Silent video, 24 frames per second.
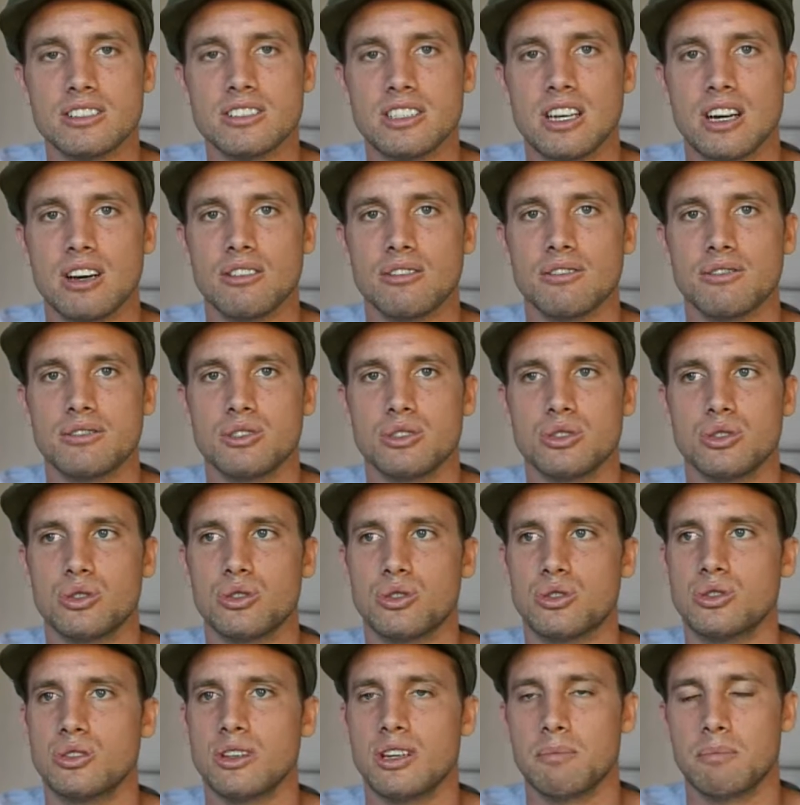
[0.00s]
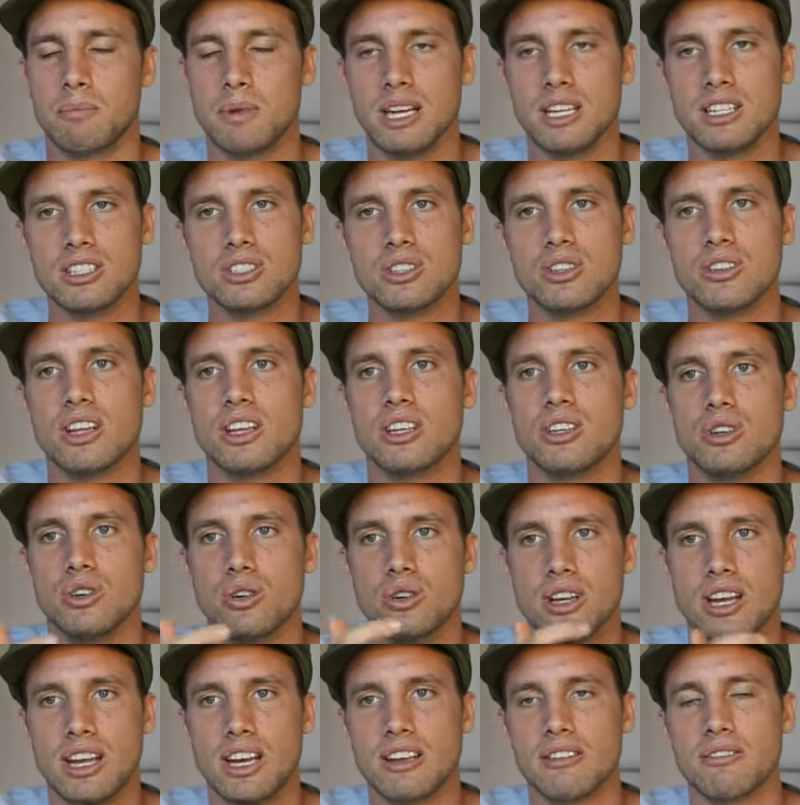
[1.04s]
yourself to make sure that
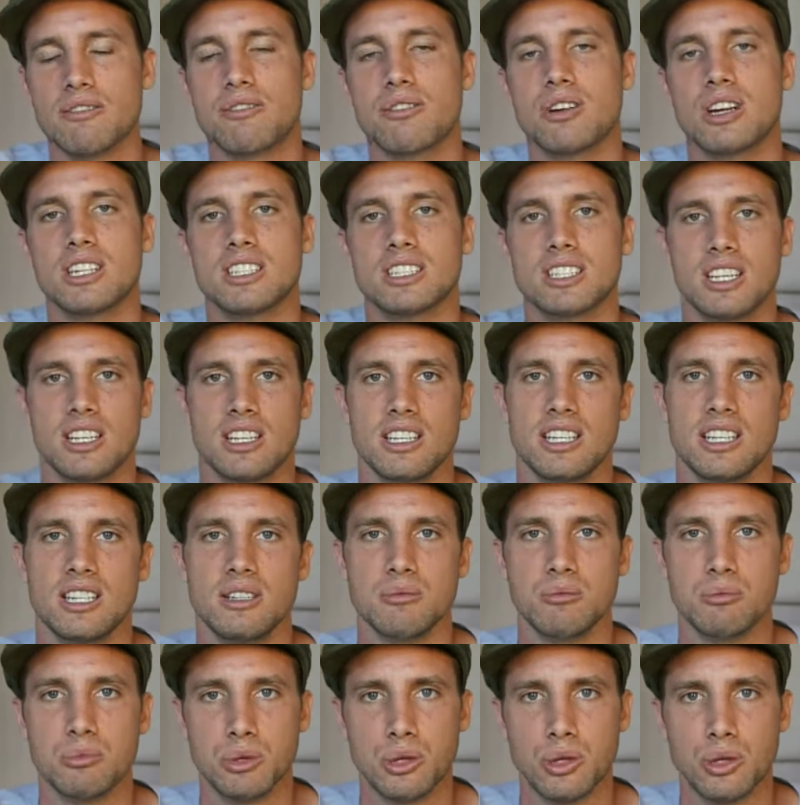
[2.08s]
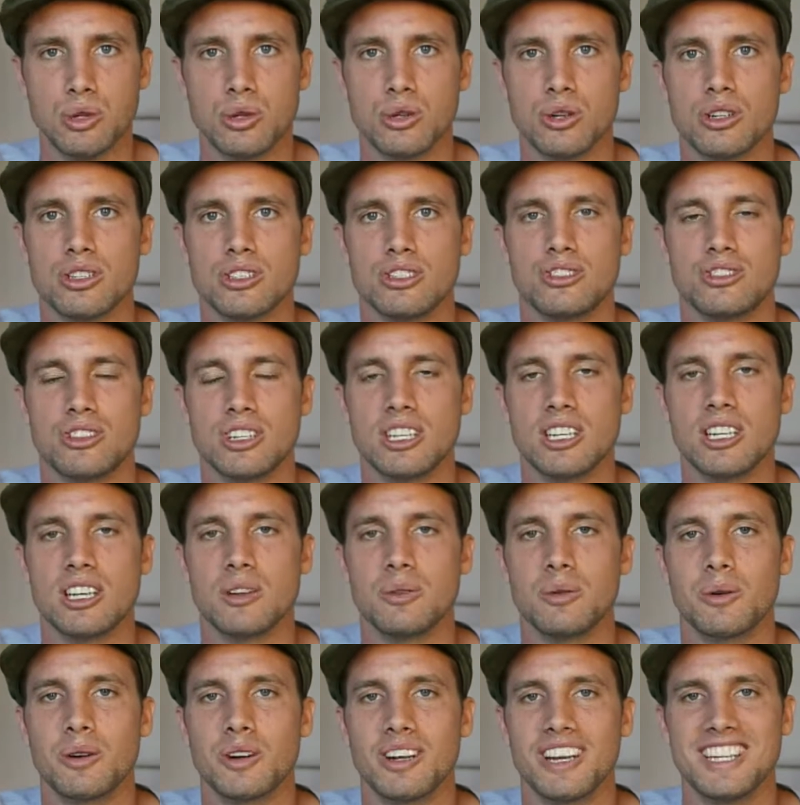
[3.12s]
you're getting fresh, clean, pure
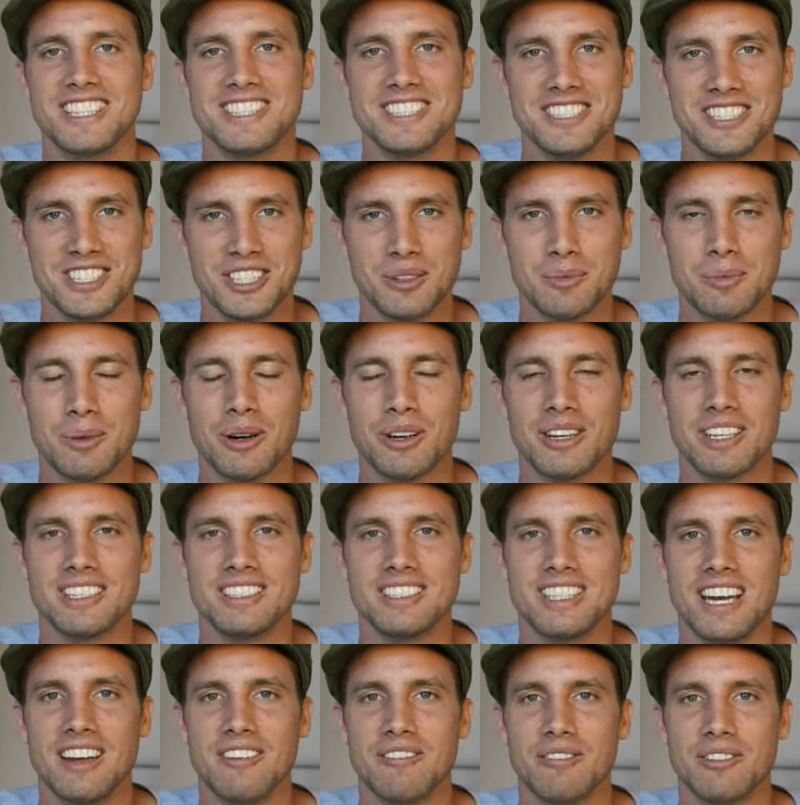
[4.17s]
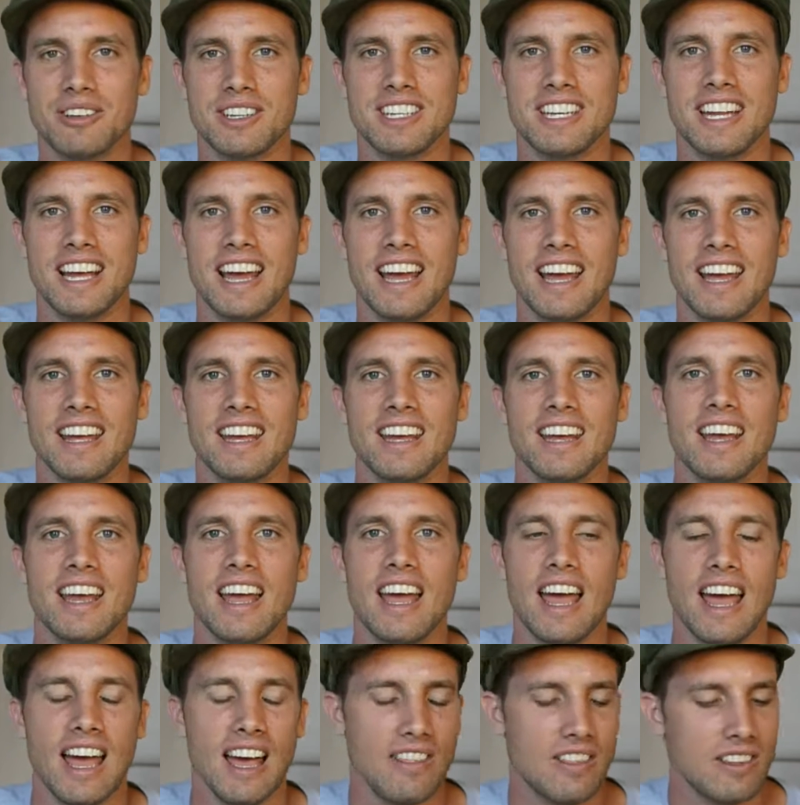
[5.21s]
drinking water into your bodies every day.
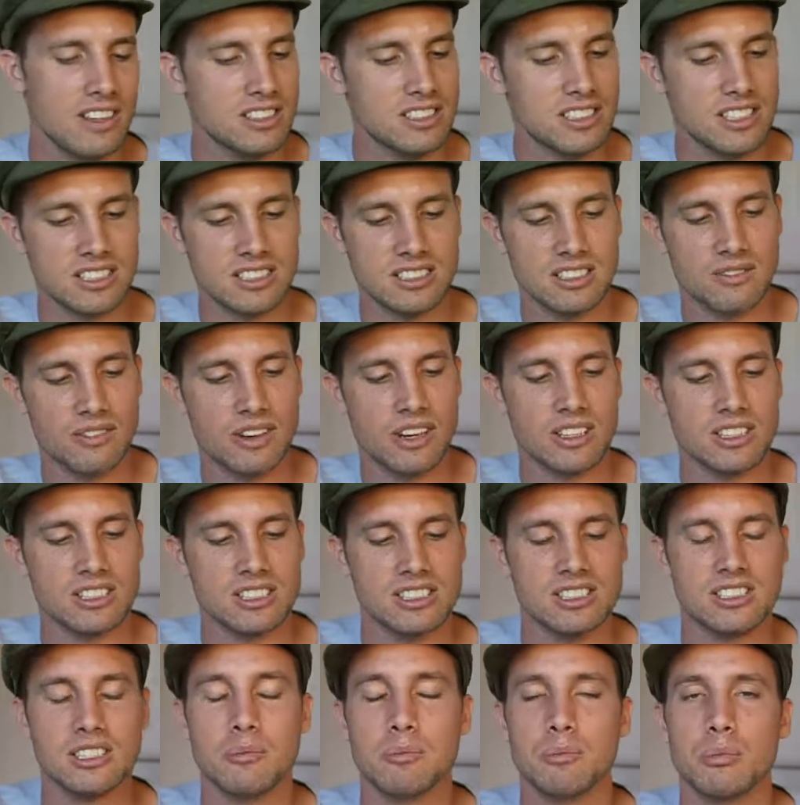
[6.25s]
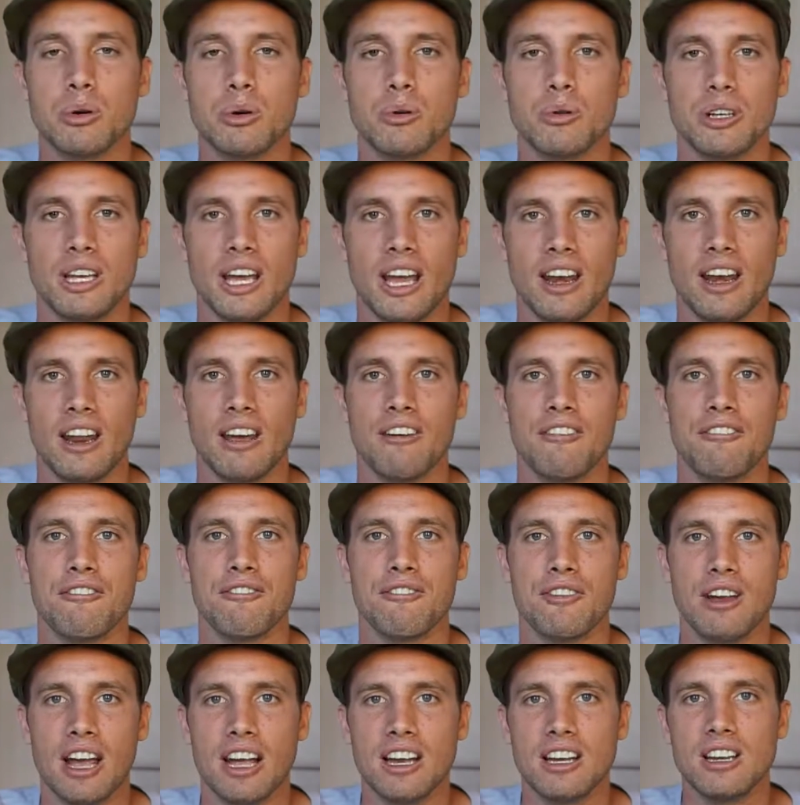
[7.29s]
And this is a very simple yet
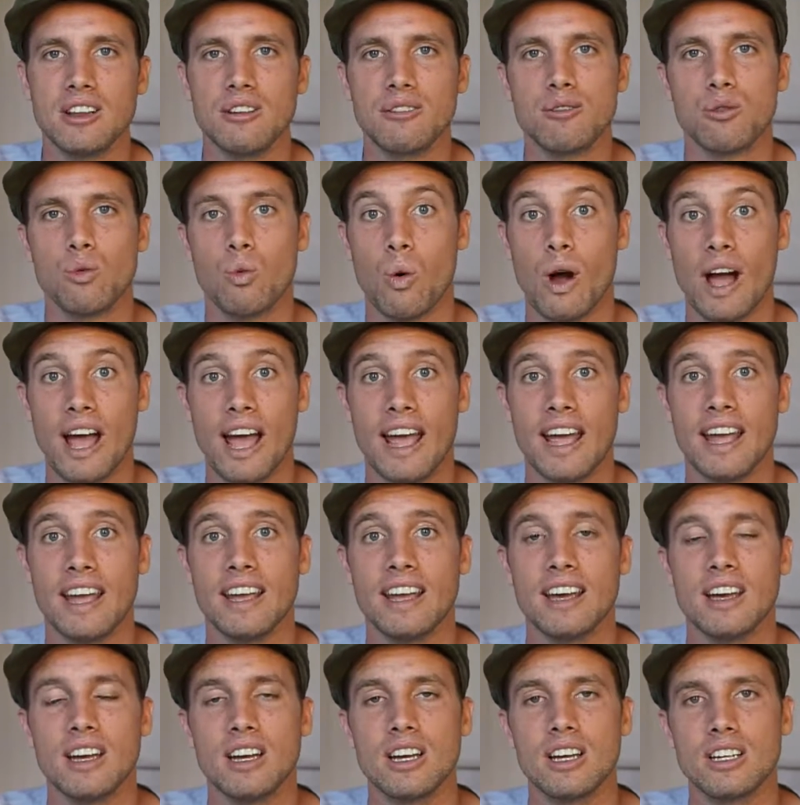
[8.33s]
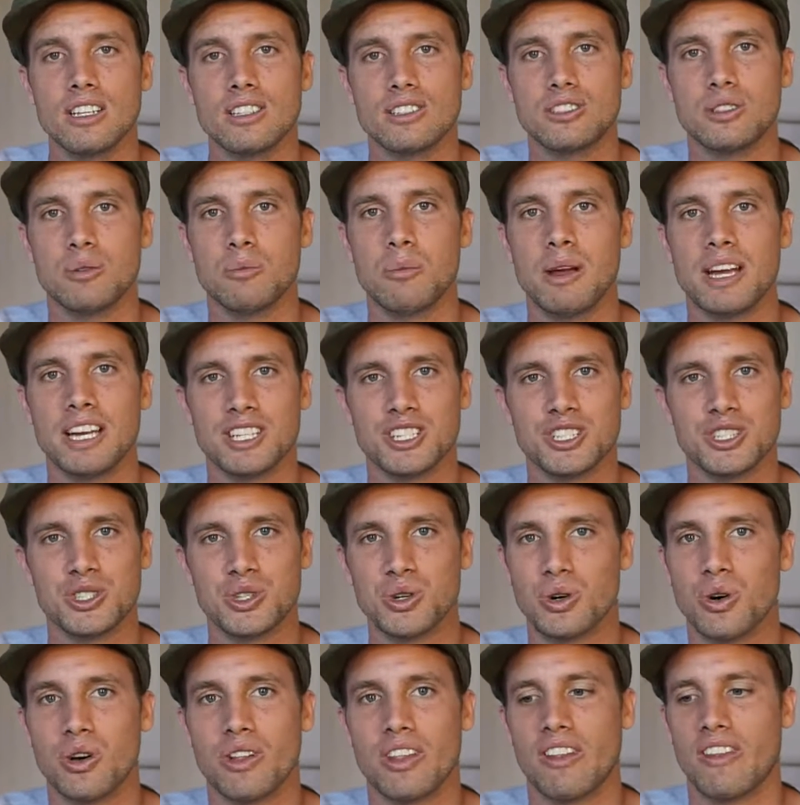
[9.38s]
effective way to make
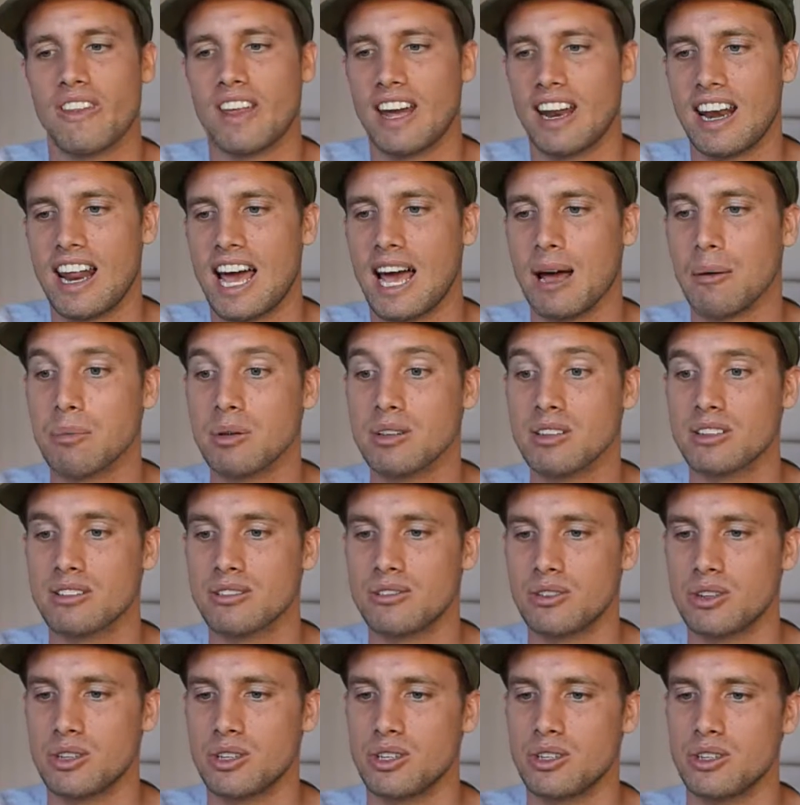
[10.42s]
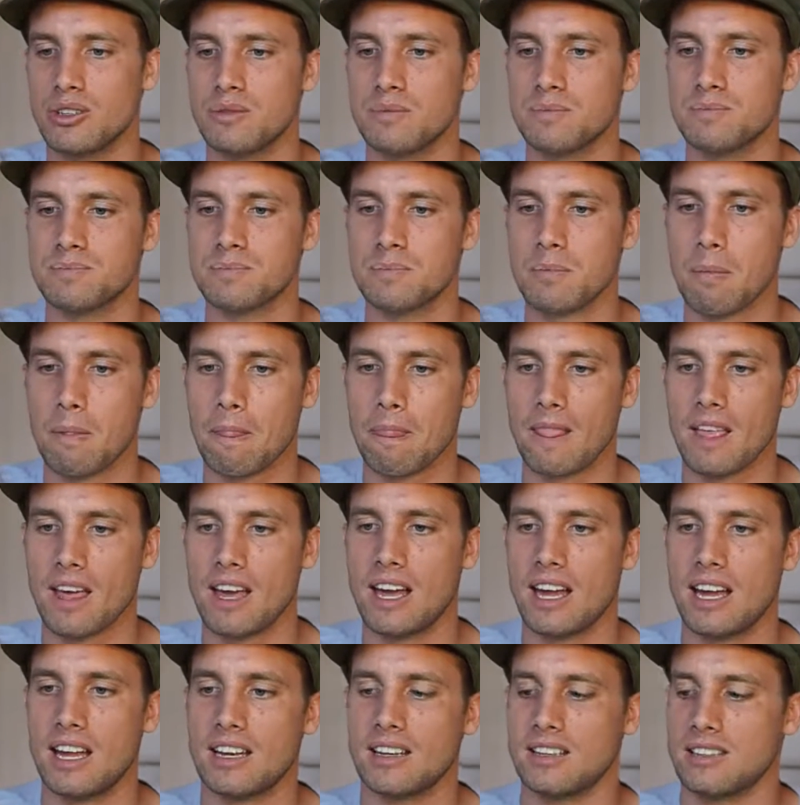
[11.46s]
sure that that happens for you.
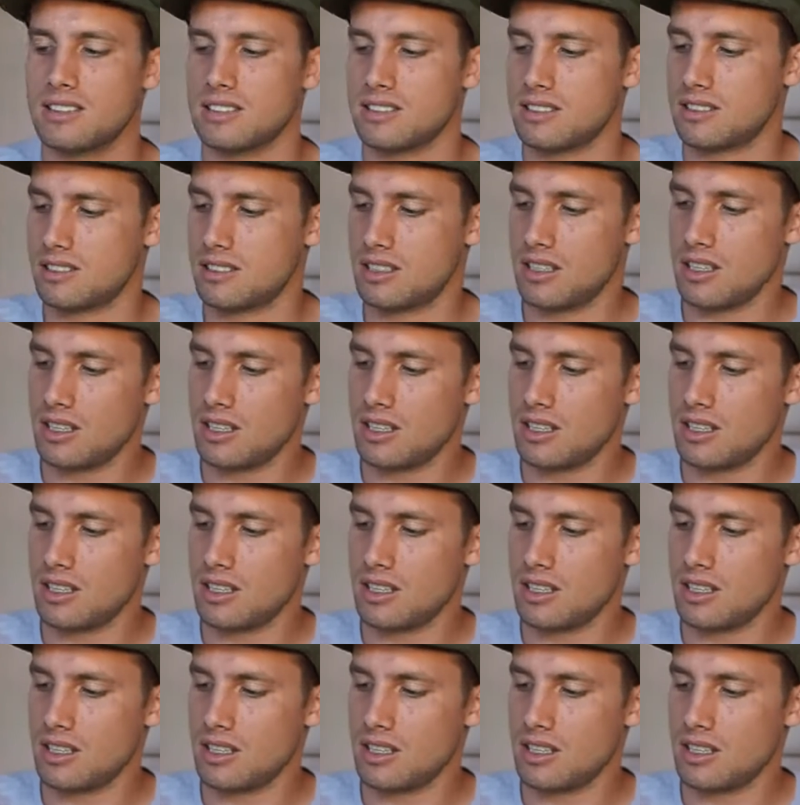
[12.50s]
And